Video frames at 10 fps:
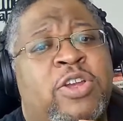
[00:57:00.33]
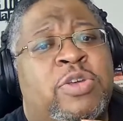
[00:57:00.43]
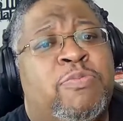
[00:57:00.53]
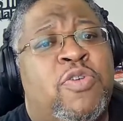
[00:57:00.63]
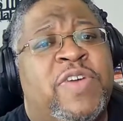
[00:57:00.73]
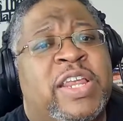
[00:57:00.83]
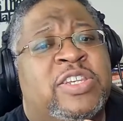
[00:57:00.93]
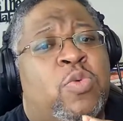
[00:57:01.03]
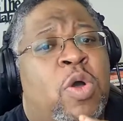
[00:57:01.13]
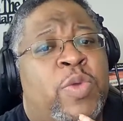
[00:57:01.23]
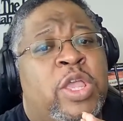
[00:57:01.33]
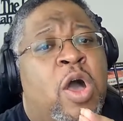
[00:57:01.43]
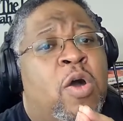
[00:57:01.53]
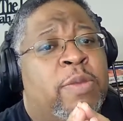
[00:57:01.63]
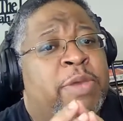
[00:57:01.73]
to move it into what we
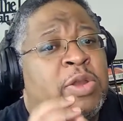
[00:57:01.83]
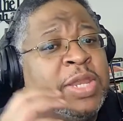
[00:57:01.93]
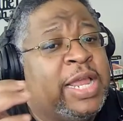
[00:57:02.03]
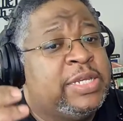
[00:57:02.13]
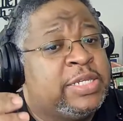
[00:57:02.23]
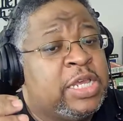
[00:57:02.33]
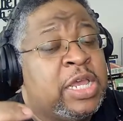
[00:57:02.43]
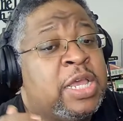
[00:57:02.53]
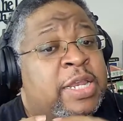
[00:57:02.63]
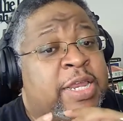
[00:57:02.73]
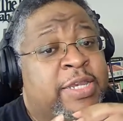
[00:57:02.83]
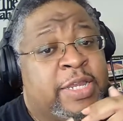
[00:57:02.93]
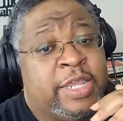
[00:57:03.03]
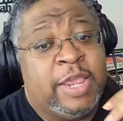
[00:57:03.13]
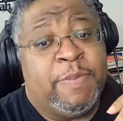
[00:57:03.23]
call the Middle East than to
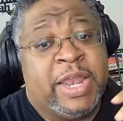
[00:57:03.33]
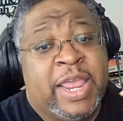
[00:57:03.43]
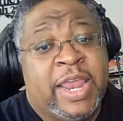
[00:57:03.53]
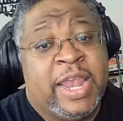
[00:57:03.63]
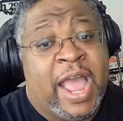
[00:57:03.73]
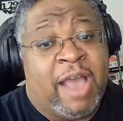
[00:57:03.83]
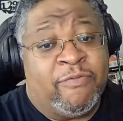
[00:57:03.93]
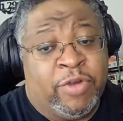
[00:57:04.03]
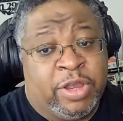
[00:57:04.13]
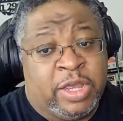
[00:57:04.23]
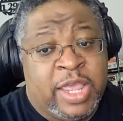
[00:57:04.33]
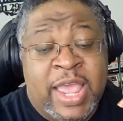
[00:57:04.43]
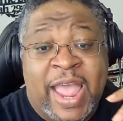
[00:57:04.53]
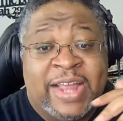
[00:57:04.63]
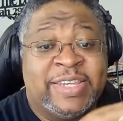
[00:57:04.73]
keep it in Africa
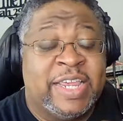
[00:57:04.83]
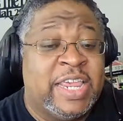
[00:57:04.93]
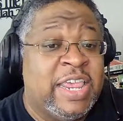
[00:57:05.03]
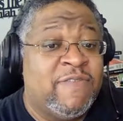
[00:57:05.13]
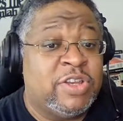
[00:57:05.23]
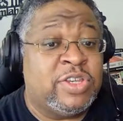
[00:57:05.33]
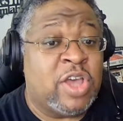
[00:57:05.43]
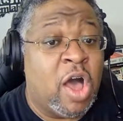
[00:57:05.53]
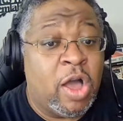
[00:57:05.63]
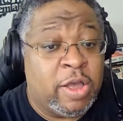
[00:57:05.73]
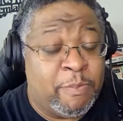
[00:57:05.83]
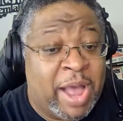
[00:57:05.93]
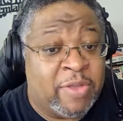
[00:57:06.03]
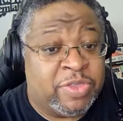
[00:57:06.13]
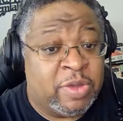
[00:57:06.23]
and to even talk
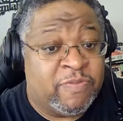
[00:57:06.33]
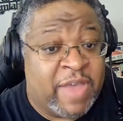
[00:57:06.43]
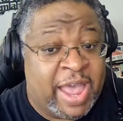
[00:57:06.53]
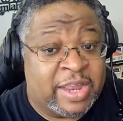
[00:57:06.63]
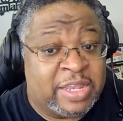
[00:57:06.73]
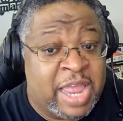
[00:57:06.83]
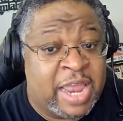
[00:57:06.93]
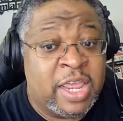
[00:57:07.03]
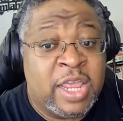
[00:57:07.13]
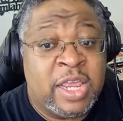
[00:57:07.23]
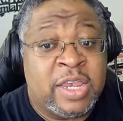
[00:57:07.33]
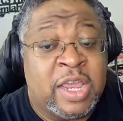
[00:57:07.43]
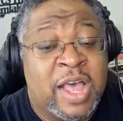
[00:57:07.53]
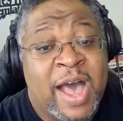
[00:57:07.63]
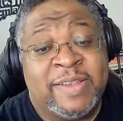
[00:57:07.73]
about the fact that the
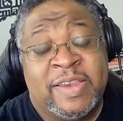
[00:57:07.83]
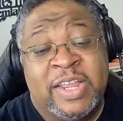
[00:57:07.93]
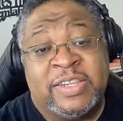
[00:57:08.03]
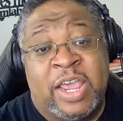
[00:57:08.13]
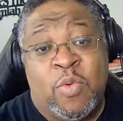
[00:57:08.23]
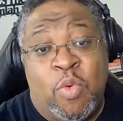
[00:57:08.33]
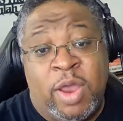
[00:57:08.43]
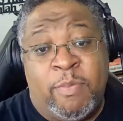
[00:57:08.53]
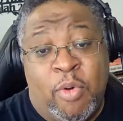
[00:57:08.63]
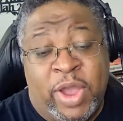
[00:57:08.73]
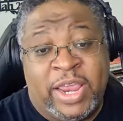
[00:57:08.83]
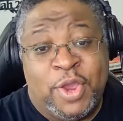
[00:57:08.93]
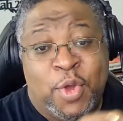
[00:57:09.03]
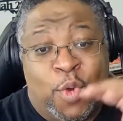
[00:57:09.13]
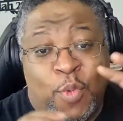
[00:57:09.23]
continents at one point
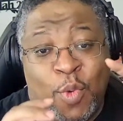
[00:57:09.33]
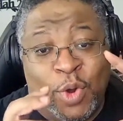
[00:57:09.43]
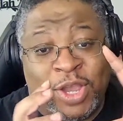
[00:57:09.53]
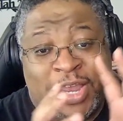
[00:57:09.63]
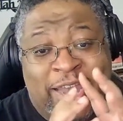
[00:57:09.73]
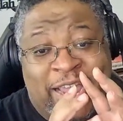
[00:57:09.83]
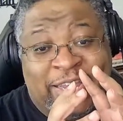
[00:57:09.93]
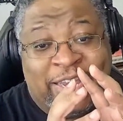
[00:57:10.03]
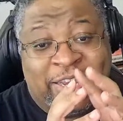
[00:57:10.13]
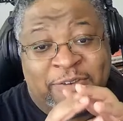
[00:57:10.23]
were connected.